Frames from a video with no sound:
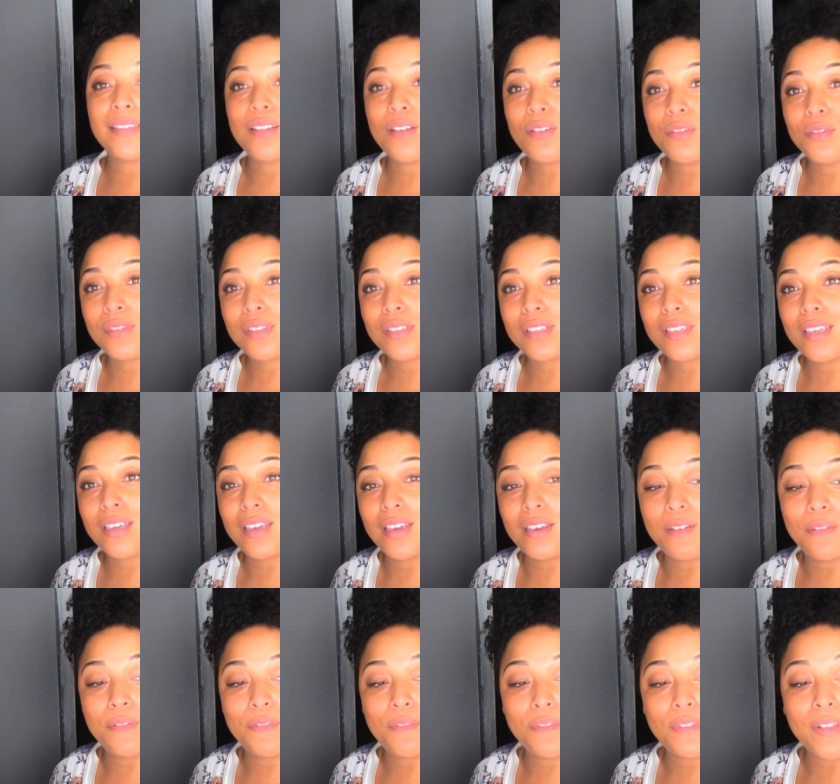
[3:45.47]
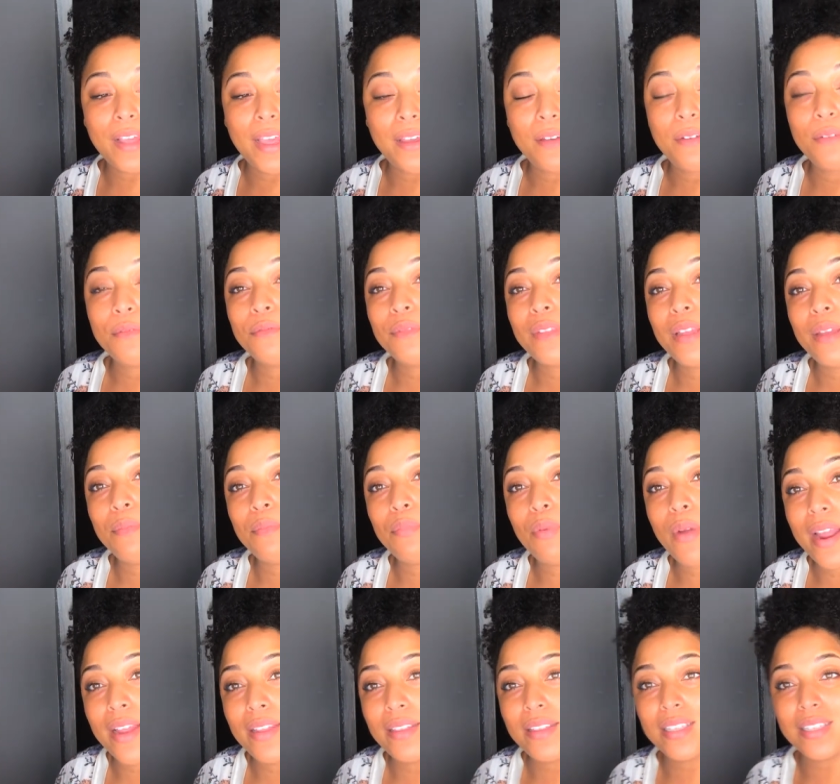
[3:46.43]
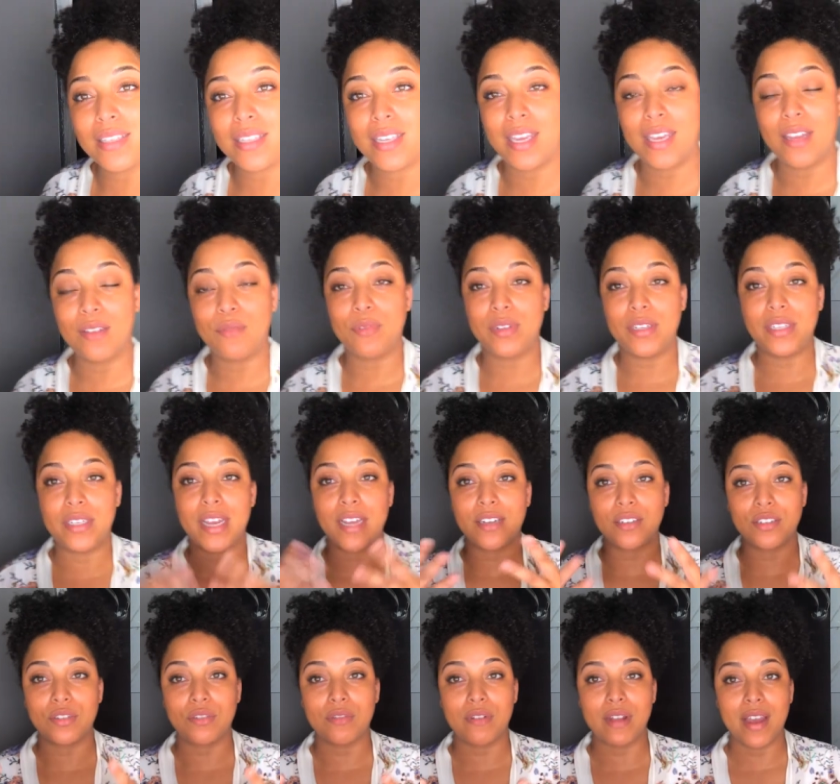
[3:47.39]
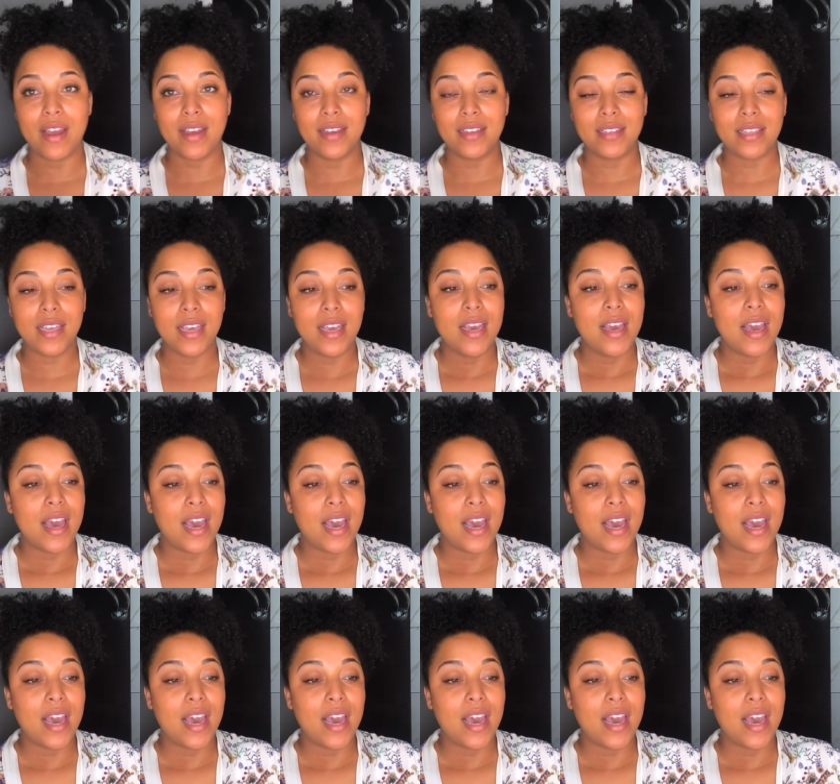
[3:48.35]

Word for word: those give like they brighten the skin, retexturize,